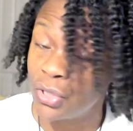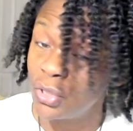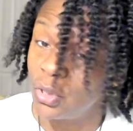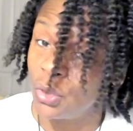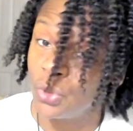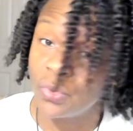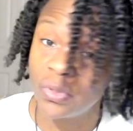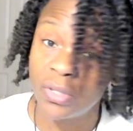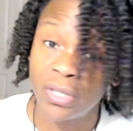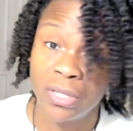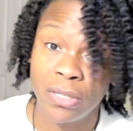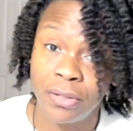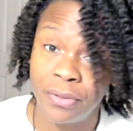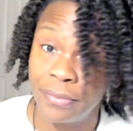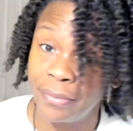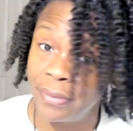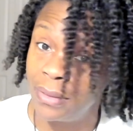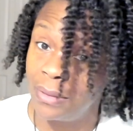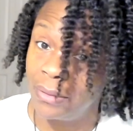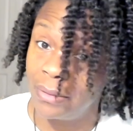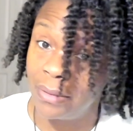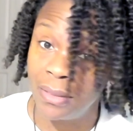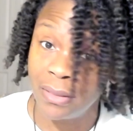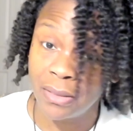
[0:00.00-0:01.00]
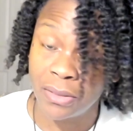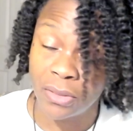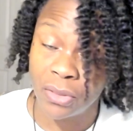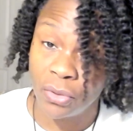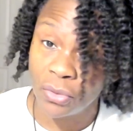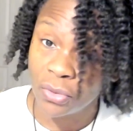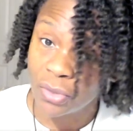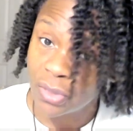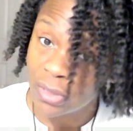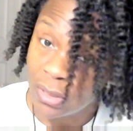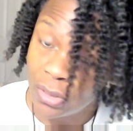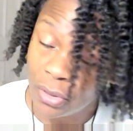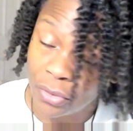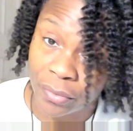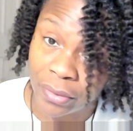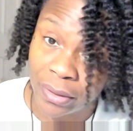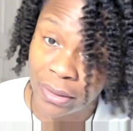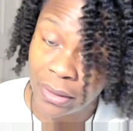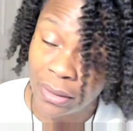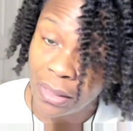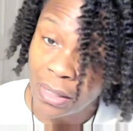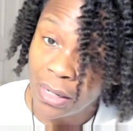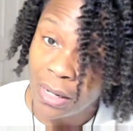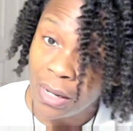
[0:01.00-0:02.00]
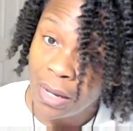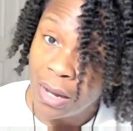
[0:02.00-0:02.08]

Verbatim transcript: no secret. It's no secret.